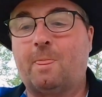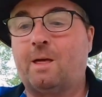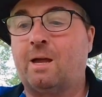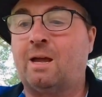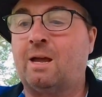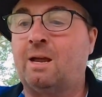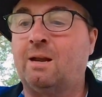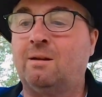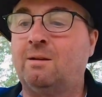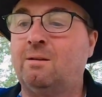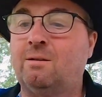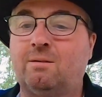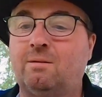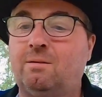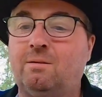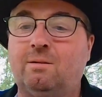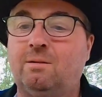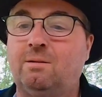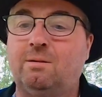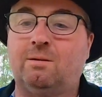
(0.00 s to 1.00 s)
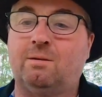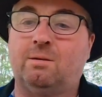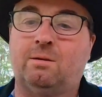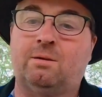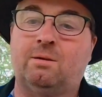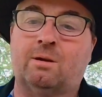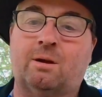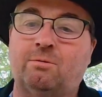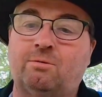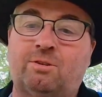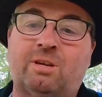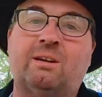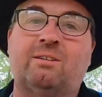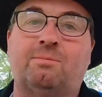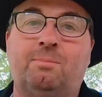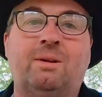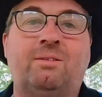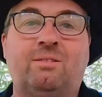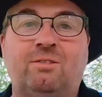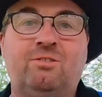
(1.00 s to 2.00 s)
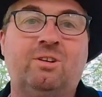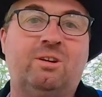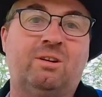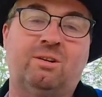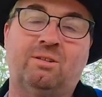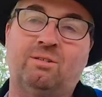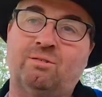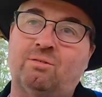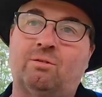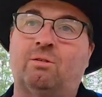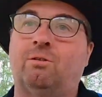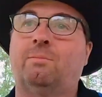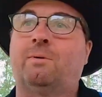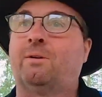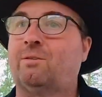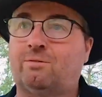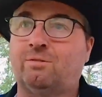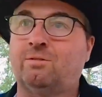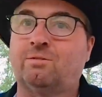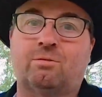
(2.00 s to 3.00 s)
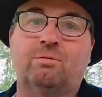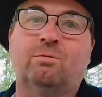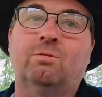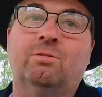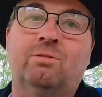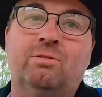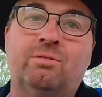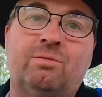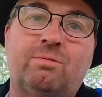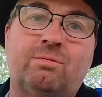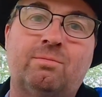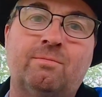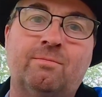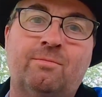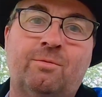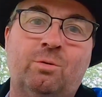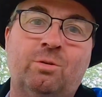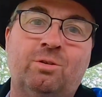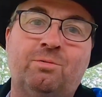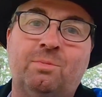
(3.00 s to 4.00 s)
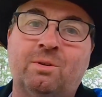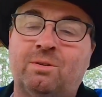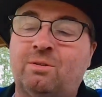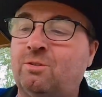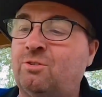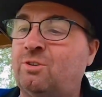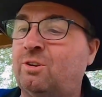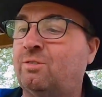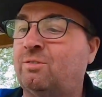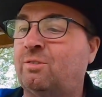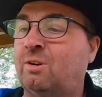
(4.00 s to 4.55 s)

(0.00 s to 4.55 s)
and you know, text messaging is almost as good as voice messaging.